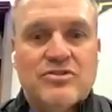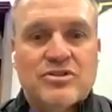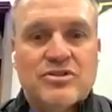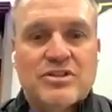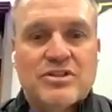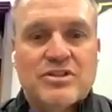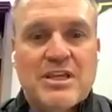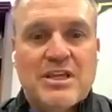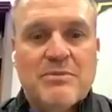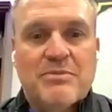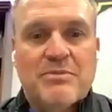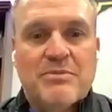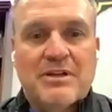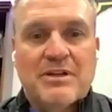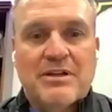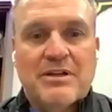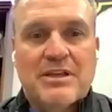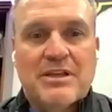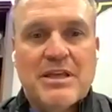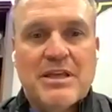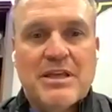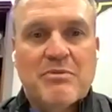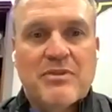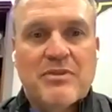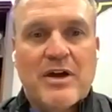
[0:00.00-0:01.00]
just
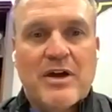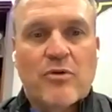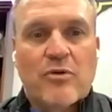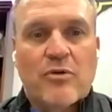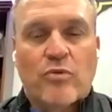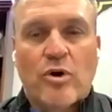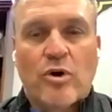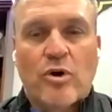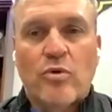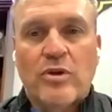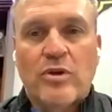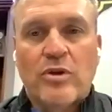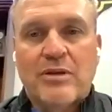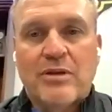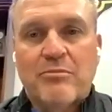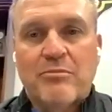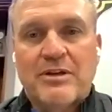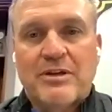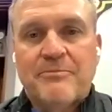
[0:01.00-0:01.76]
keeping that rolling.